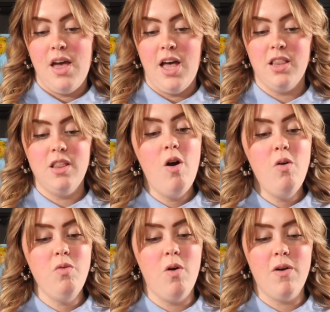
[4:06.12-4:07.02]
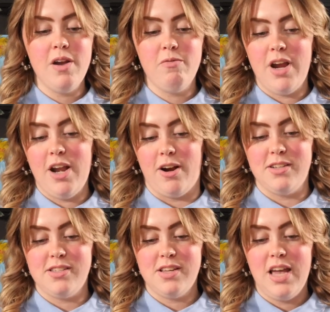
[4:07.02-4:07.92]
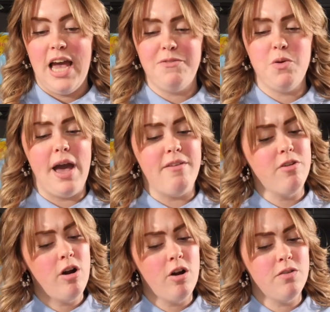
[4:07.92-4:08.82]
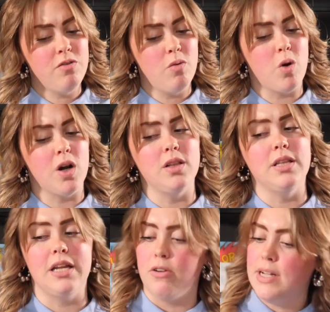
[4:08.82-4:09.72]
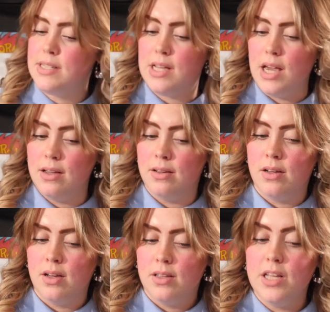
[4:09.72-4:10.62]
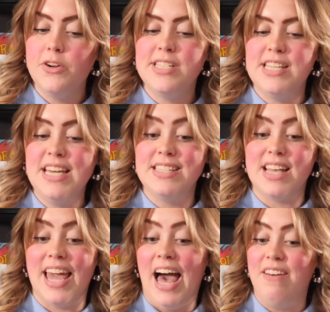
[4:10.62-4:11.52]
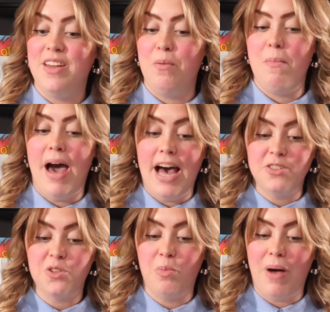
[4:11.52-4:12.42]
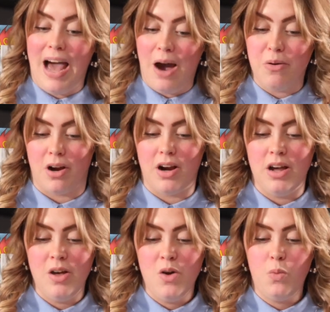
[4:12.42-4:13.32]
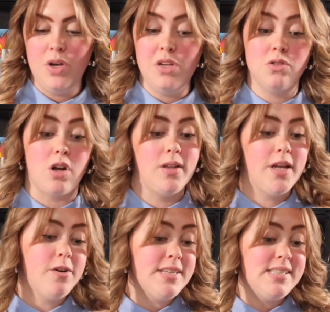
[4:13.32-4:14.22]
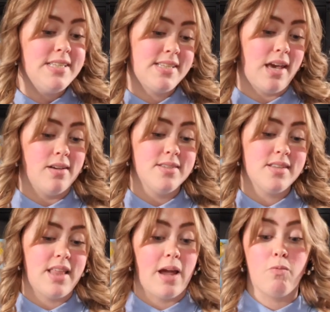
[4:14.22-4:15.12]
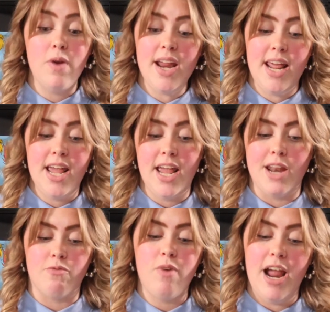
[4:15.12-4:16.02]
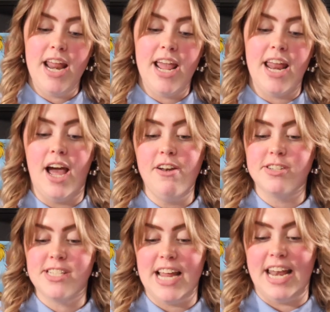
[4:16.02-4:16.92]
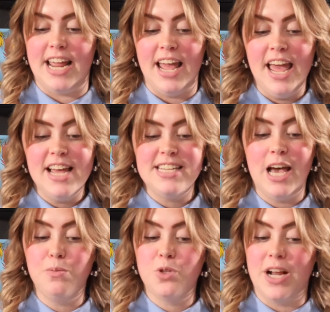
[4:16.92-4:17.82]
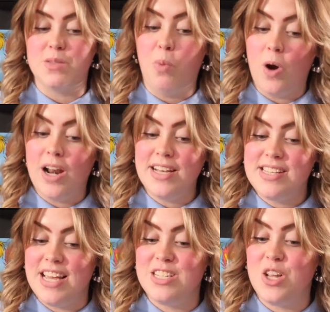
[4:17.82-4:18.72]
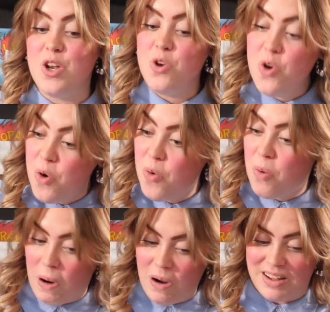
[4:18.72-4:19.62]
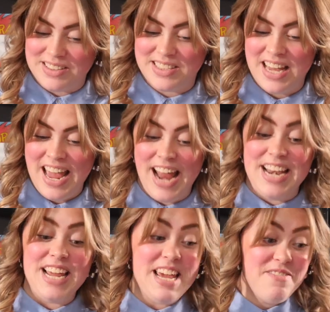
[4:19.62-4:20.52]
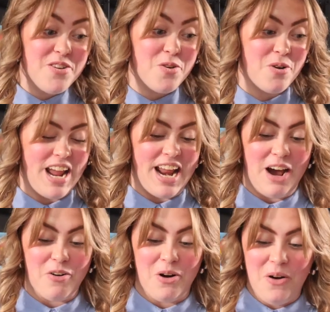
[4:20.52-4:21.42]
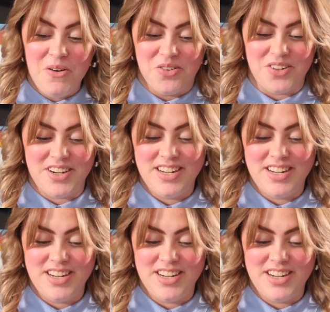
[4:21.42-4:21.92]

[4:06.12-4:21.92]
Hello, roaring readers. Have you ever heard of the word literacy? Literacy is like having a magical power. We use our literacy skills, like reading and writing and understanding, to help transport us into new worlds and even create our own.